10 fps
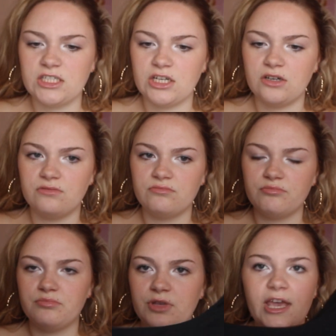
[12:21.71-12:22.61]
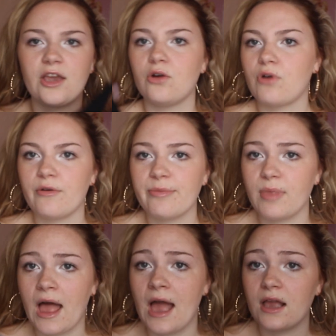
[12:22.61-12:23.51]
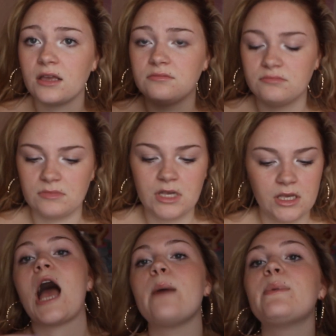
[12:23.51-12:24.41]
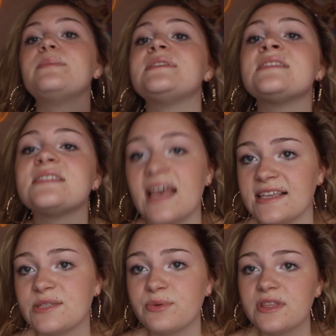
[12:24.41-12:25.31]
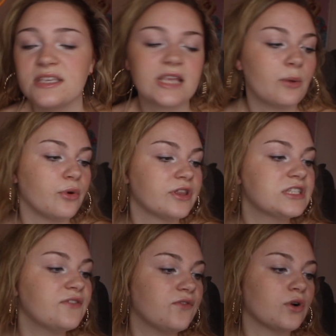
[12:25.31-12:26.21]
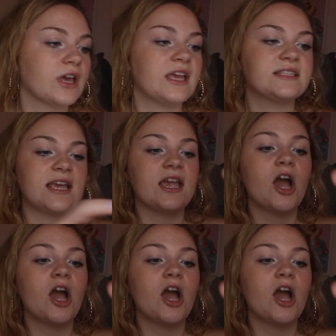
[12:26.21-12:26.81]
You know, can't go wrong with black. I'm obsessed with this. I wore this in Florida. It's a